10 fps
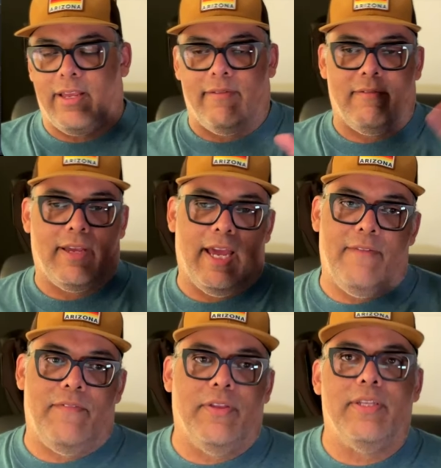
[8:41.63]
kind of
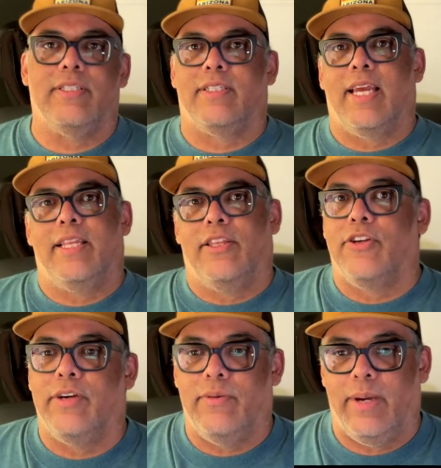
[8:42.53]
feel this is kind of the
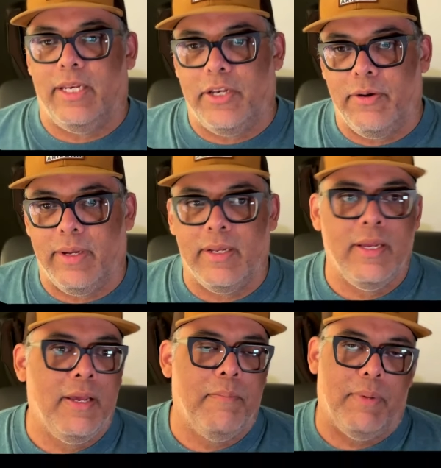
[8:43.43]
dirty way to do it,
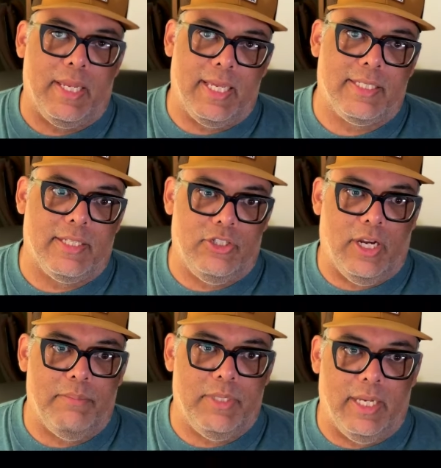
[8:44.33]
but it gets the
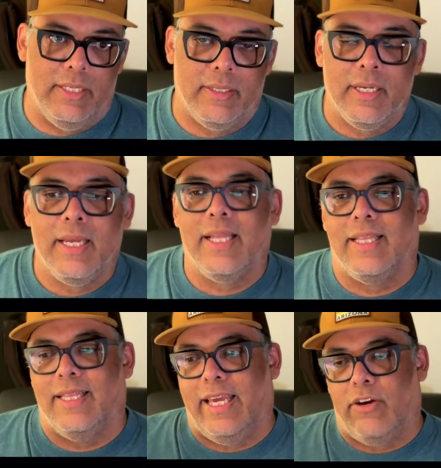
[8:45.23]
job done.
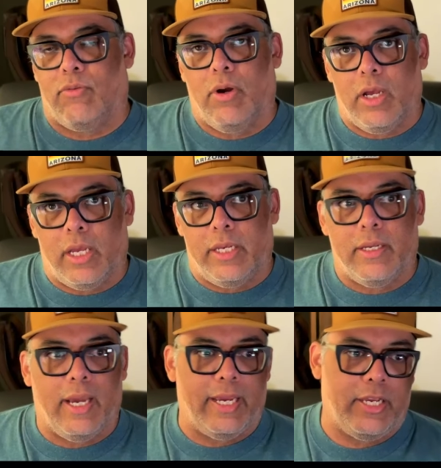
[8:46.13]
Later on,
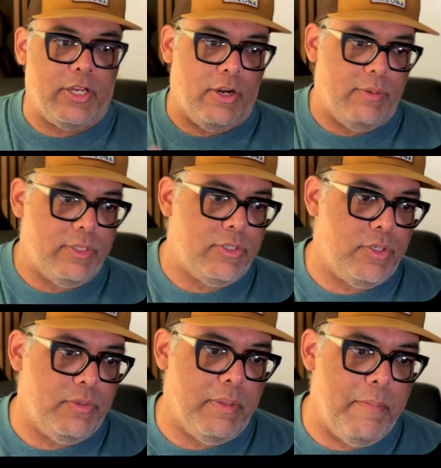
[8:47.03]
I could go
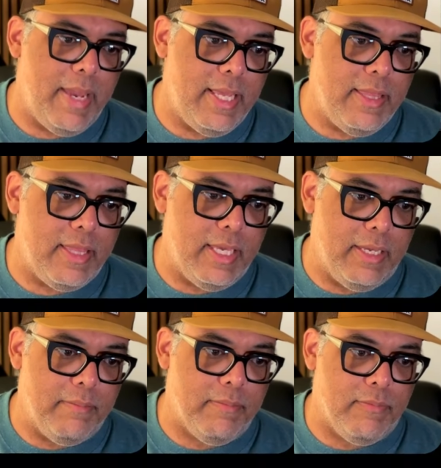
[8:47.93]
into the main
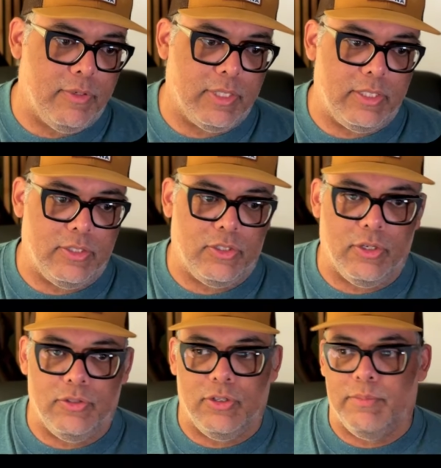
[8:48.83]
theme, which I just
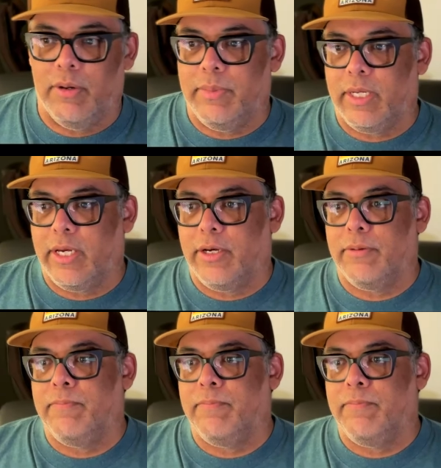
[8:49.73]
showed you a moment ago.